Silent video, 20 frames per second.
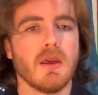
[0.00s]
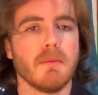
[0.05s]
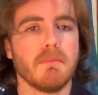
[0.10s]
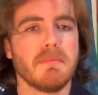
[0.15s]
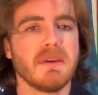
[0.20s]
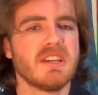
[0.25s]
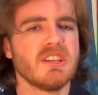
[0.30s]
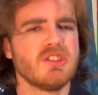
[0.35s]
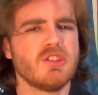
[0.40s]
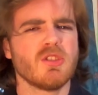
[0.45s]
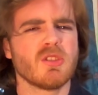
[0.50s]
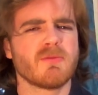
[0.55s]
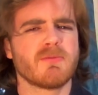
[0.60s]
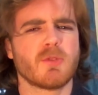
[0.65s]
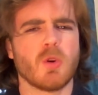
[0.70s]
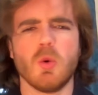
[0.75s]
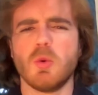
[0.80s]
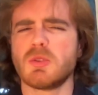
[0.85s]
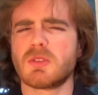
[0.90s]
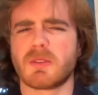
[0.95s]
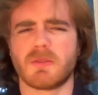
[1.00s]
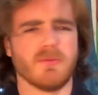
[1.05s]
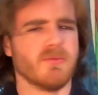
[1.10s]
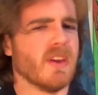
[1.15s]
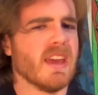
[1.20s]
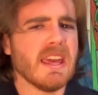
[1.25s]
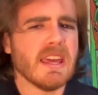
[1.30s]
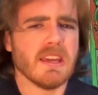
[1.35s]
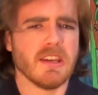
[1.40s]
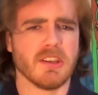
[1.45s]
because your goals are
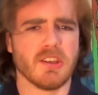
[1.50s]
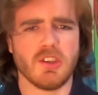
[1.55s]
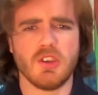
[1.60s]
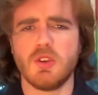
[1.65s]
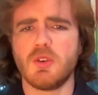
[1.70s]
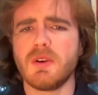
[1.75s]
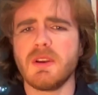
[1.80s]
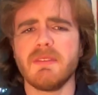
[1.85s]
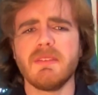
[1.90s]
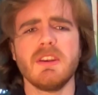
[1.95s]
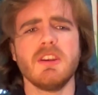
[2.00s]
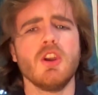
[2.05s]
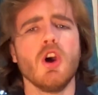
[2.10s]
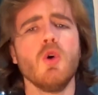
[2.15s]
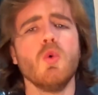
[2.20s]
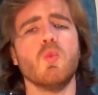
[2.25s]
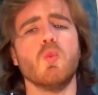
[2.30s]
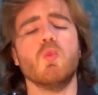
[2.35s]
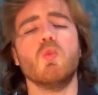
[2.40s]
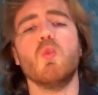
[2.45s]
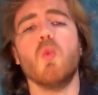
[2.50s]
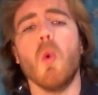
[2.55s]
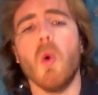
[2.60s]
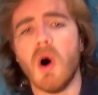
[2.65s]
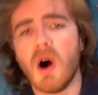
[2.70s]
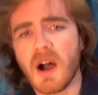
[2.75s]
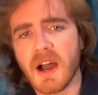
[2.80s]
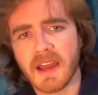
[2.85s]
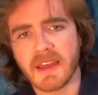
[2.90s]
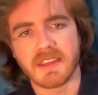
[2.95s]
vague. You don't even know
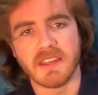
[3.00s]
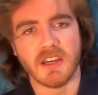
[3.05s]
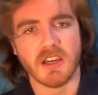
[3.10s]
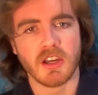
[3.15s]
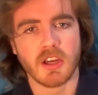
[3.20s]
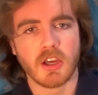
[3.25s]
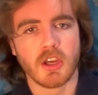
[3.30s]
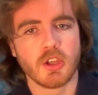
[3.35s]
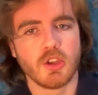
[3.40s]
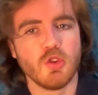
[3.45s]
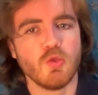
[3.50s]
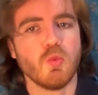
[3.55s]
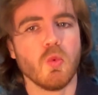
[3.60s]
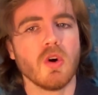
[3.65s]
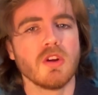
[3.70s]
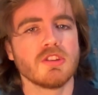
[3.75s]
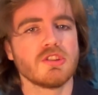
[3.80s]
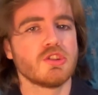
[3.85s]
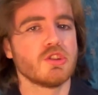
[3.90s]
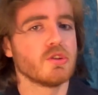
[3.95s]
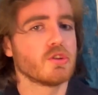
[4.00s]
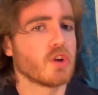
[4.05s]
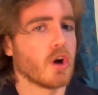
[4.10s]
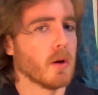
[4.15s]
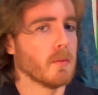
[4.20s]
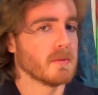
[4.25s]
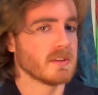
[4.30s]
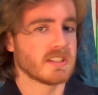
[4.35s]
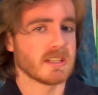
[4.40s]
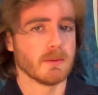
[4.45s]
why you want to
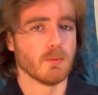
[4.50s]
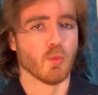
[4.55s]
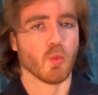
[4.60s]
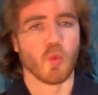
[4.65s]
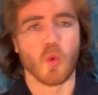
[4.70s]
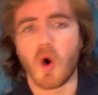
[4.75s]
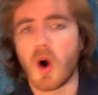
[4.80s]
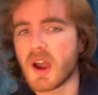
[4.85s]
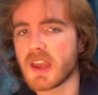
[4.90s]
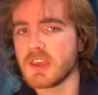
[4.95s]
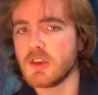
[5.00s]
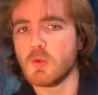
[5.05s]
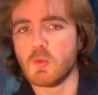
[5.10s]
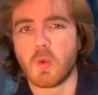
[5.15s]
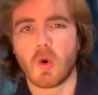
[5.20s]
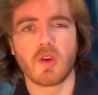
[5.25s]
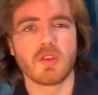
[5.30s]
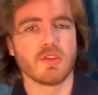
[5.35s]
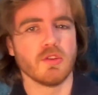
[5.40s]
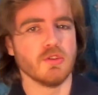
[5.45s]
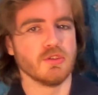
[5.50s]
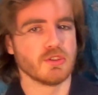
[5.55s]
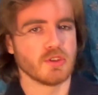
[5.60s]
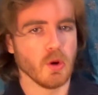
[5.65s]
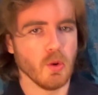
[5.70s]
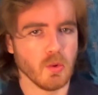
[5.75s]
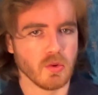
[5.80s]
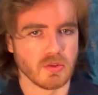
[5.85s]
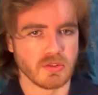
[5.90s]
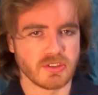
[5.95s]
accomplish them, why you want those
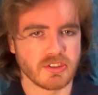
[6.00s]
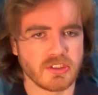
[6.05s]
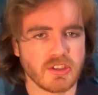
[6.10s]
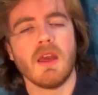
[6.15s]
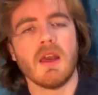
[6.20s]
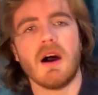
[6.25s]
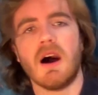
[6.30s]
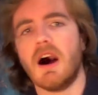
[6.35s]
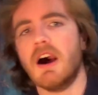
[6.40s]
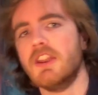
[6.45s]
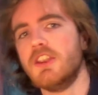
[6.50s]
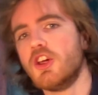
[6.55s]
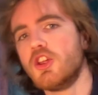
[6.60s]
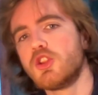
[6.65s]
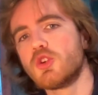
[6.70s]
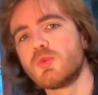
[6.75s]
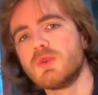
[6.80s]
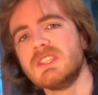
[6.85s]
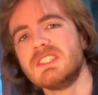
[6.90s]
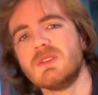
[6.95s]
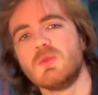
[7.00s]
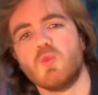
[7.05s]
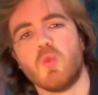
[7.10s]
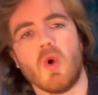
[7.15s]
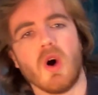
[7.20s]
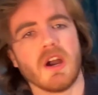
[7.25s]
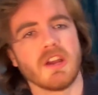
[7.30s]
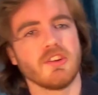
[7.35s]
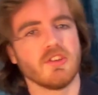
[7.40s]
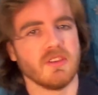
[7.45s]
goals. Another reason
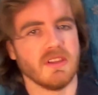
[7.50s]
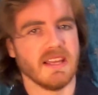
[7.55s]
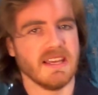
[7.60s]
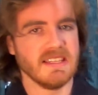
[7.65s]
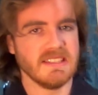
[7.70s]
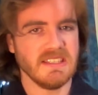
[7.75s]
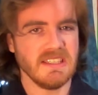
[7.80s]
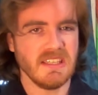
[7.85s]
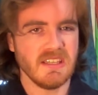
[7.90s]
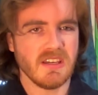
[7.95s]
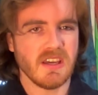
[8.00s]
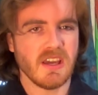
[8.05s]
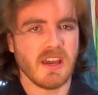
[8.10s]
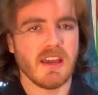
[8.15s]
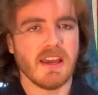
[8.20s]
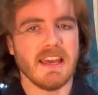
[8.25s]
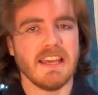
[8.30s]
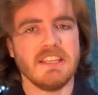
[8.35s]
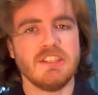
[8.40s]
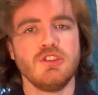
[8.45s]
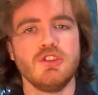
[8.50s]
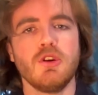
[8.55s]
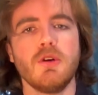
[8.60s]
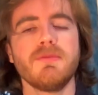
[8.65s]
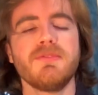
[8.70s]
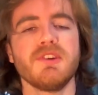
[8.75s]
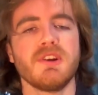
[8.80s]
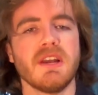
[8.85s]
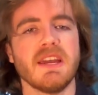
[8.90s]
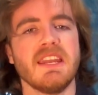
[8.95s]
why you're lazy is you don't
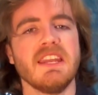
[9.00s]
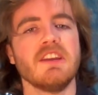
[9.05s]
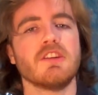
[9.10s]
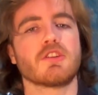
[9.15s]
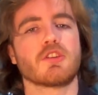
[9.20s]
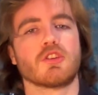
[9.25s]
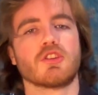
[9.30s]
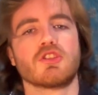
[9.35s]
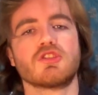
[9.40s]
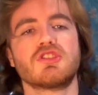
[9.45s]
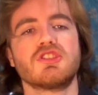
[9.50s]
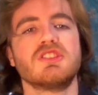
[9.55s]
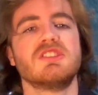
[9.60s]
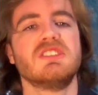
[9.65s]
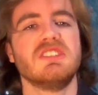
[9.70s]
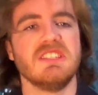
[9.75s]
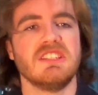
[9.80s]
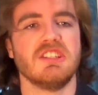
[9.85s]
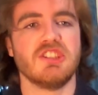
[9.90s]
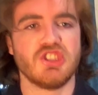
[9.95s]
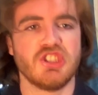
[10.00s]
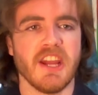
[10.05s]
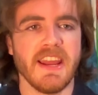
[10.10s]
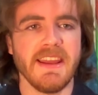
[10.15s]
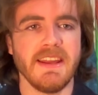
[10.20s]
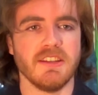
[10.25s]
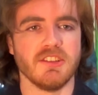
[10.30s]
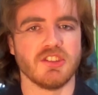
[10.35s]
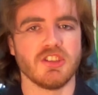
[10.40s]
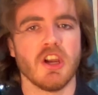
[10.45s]
feel any urgency to
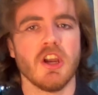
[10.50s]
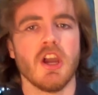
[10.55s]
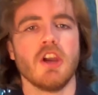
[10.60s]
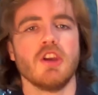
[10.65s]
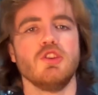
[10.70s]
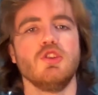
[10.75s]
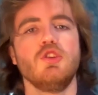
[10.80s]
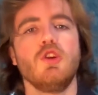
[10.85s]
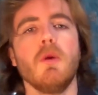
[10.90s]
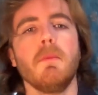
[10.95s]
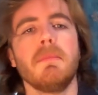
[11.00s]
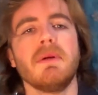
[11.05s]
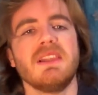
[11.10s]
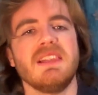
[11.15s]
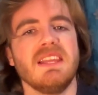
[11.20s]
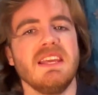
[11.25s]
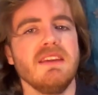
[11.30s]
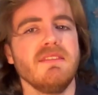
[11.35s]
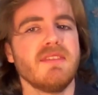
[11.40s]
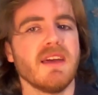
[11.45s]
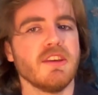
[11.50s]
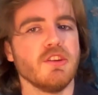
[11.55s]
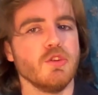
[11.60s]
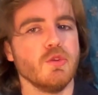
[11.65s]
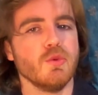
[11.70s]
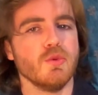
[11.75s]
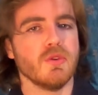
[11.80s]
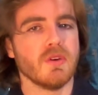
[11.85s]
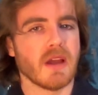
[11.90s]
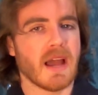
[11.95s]
change. You don't believe that
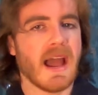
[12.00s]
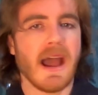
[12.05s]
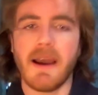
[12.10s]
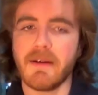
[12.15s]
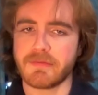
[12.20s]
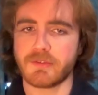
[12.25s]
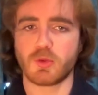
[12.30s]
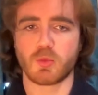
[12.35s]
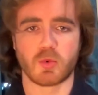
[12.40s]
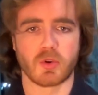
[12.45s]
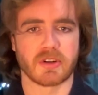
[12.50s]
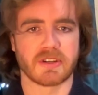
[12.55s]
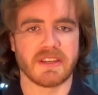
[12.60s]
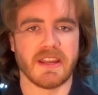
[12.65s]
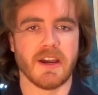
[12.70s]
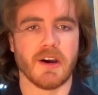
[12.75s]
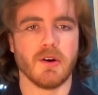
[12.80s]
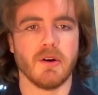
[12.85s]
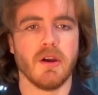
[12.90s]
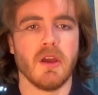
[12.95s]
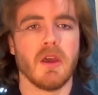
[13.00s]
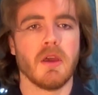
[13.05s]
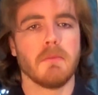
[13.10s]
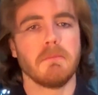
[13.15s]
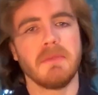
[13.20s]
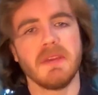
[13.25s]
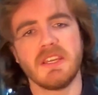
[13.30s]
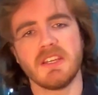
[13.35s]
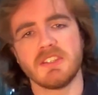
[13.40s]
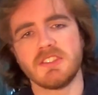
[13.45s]
you have to work now
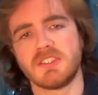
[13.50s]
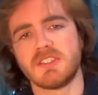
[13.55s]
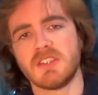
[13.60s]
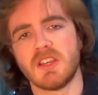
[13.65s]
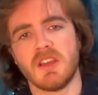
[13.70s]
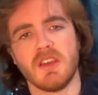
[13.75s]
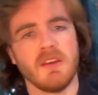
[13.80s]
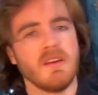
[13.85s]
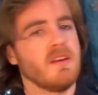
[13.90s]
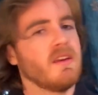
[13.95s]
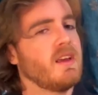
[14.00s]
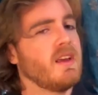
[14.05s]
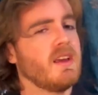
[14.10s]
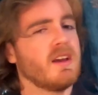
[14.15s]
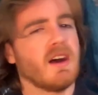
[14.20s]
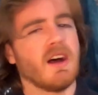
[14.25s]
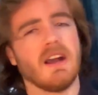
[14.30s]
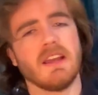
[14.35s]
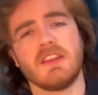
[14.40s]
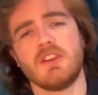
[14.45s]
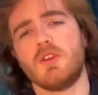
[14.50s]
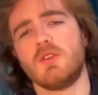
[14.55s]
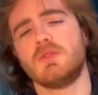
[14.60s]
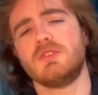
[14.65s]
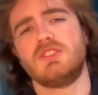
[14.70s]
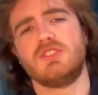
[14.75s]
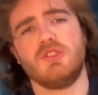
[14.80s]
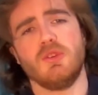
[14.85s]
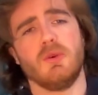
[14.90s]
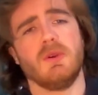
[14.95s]
because I can always
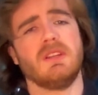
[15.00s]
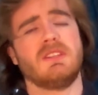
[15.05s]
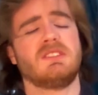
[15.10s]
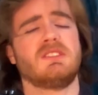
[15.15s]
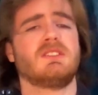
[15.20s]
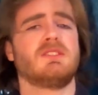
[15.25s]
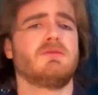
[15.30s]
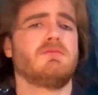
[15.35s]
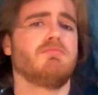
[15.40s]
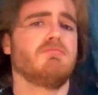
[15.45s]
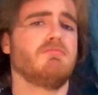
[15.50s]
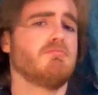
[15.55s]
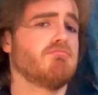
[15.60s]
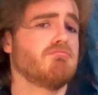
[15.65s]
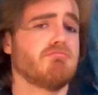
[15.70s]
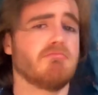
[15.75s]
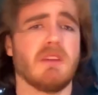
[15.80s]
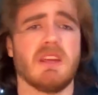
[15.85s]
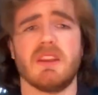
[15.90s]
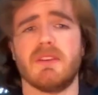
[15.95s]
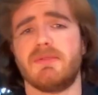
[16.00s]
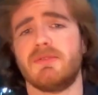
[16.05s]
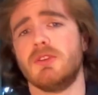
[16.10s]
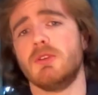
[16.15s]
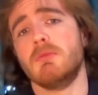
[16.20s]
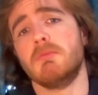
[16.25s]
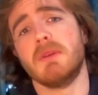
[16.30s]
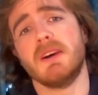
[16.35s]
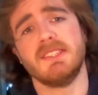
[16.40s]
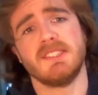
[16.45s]
do it in a few
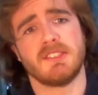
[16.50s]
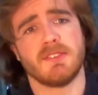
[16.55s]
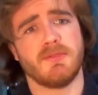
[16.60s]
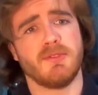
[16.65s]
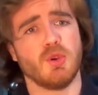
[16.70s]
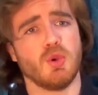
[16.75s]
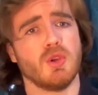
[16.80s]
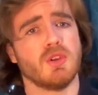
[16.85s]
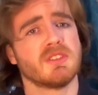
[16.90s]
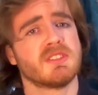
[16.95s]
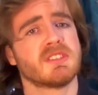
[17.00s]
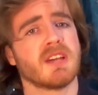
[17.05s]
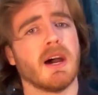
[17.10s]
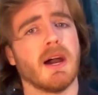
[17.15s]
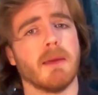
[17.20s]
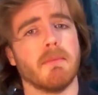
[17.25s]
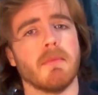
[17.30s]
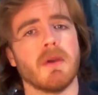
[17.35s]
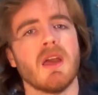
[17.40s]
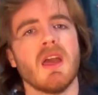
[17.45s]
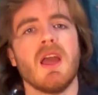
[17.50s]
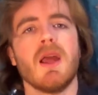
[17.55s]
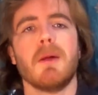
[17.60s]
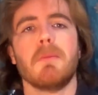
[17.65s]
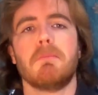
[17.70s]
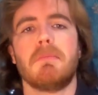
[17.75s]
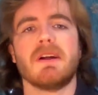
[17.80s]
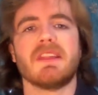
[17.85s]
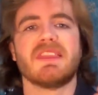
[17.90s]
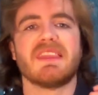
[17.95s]
months, a few years' time.
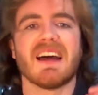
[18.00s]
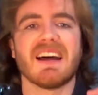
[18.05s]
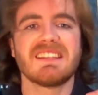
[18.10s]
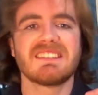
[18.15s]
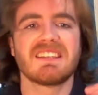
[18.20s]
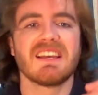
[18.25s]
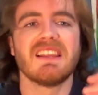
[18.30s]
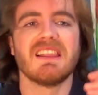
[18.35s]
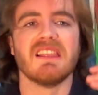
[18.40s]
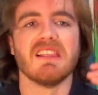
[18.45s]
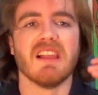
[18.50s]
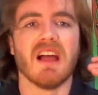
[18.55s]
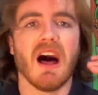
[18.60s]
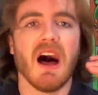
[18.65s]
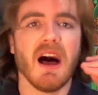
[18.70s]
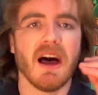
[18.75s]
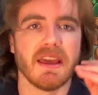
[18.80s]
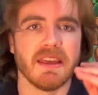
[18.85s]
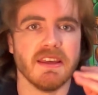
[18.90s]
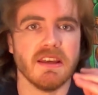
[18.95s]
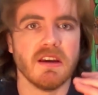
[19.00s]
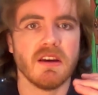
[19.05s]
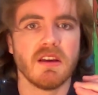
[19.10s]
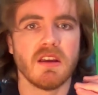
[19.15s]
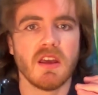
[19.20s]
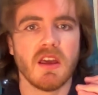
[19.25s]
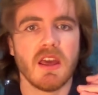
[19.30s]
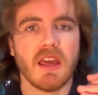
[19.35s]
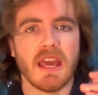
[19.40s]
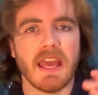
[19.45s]
But that's a lie.
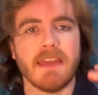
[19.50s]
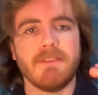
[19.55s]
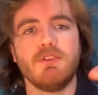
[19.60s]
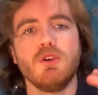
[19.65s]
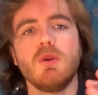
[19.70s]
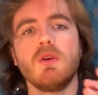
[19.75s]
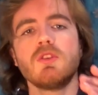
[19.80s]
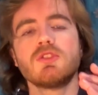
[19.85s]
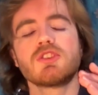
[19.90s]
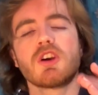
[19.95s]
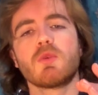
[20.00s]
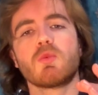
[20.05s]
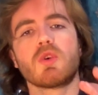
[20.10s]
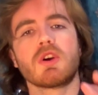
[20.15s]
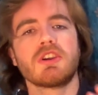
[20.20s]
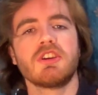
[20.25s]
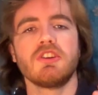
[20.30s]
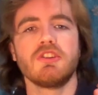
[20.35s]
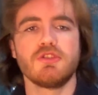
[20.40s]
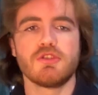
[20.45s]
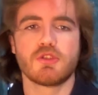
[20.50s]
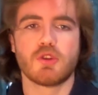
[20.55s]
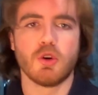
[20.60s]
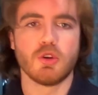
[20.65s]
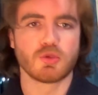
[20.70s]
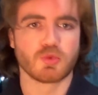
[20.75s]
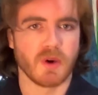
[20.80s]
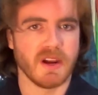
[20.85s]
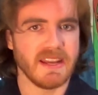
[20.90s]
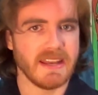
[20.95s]
If you don't start working on your
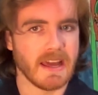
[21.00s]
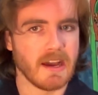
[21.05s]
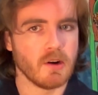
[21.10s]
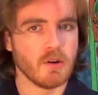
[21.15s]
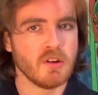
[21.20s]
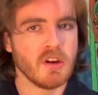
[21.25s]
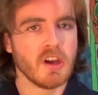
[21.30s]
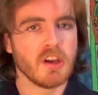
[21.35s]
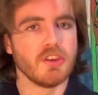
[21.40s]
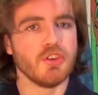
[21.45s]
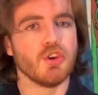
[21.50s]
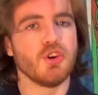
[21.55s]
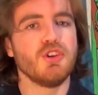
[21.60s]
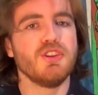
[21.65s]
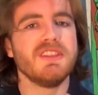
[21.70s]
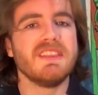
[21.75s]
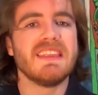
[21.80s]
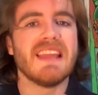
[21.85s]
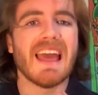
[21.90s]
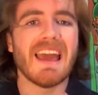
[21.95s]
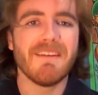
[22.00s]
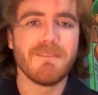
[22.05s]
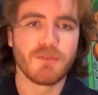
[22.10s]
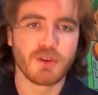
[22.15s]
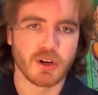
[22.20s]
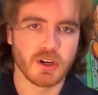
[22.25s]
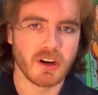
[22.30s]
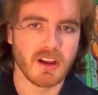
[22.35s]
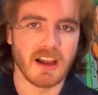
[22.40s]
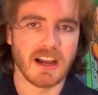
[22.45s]
goals right now, you'll
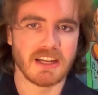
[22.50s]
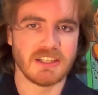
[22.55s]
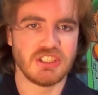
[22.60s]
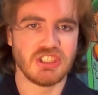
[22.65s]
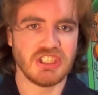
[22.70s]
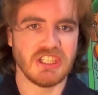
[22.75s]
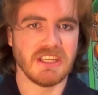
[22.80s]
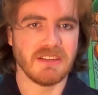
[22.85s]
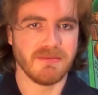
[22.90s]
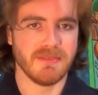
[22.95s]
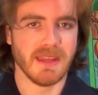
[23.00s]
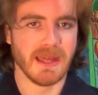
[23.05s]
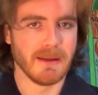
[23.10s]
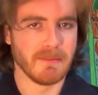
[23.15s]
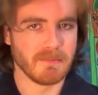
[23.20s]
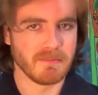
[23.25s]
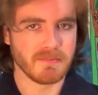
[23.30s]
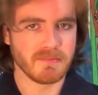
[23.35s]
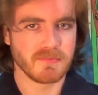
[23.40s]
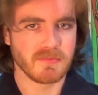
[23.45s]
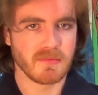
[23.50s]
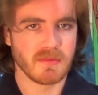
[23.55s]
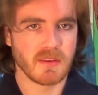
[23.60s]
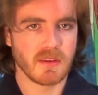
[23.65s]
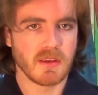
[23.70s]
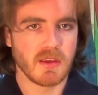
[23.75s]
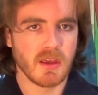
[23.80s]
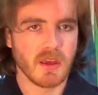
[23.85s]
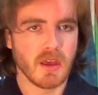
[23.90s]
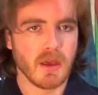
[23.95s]
never achieve them
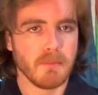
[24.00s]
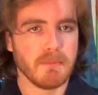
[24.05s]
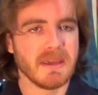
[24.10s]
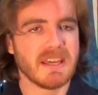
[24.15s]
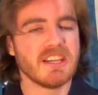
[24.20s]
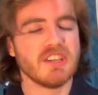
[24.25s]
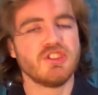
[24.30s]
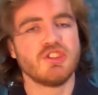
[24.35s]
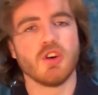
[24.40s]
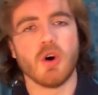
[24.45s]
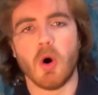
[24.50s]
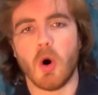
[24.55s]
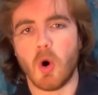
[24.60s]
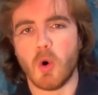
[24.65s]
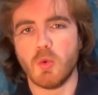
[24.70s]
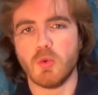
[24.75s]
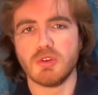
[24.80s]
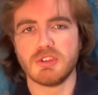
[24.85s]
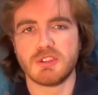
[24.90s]
because you always